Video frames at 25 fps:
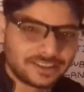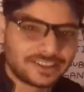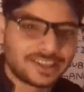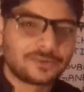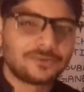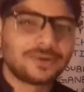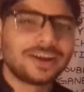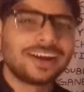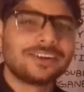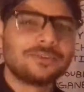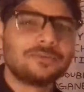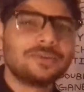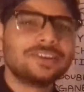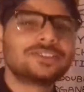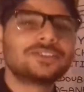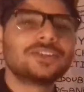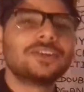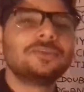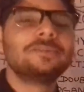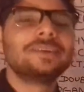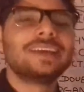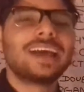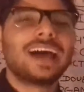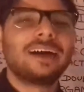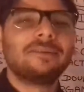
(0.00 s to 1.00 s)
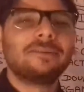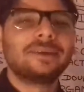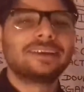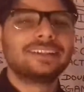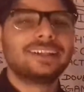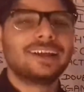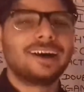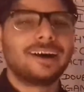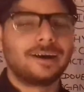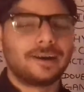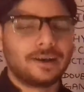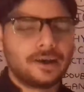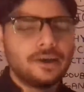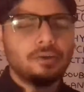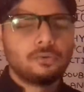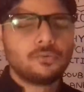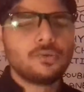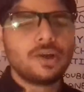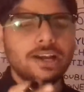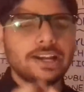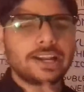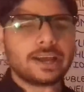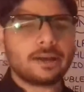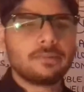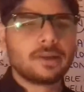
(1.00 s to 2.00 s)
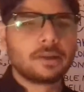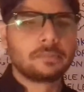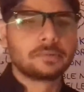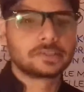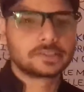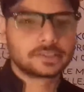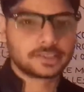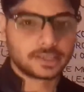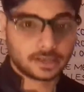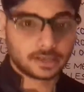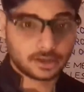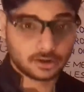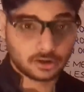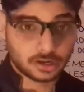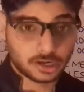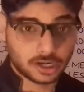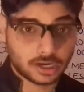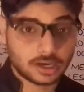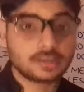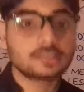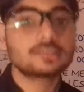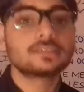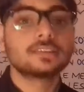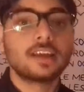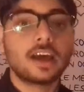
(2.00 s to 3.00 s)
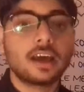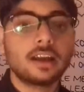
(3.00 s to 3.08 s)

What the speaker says: The one which will be having the well developed cell organelles.